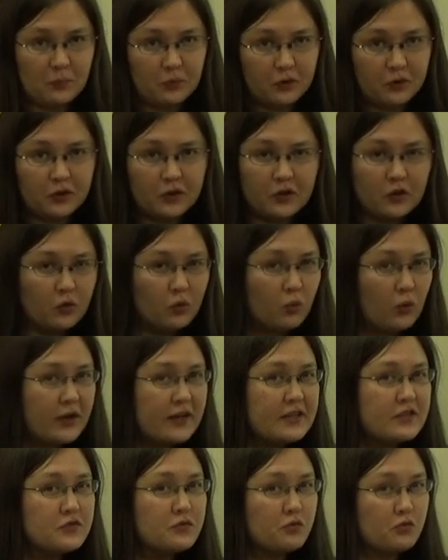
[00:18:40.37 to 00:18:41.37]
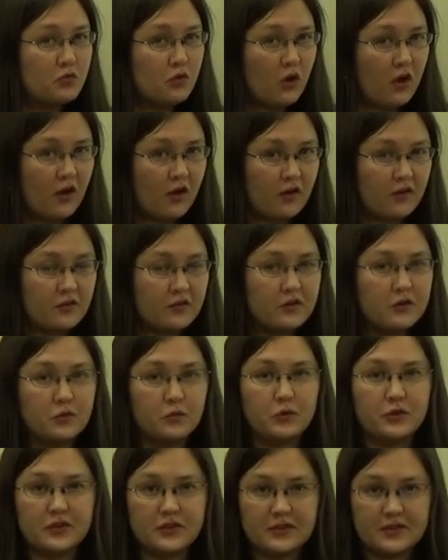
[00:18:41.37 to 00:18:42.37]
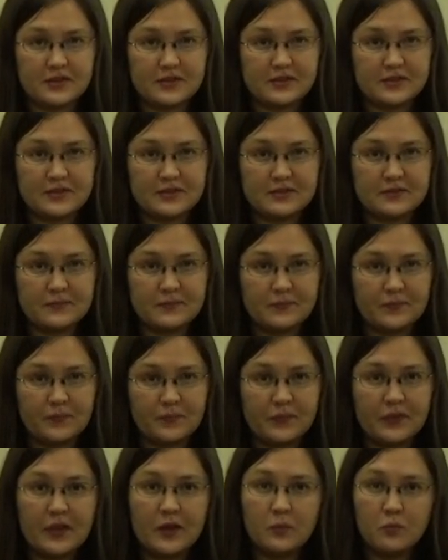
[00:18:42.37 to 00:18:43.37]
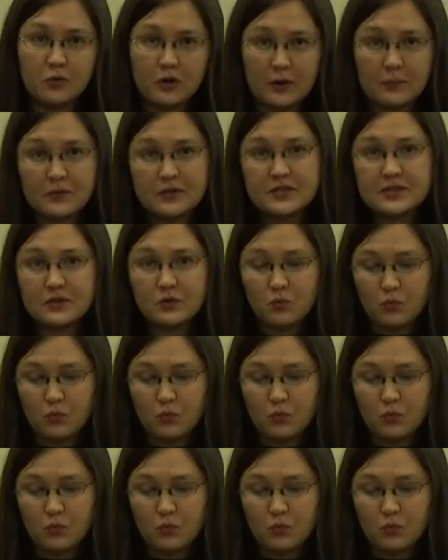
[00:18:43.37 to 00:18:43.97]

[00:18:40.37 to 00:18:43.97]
What is wrong with this? Premise 1.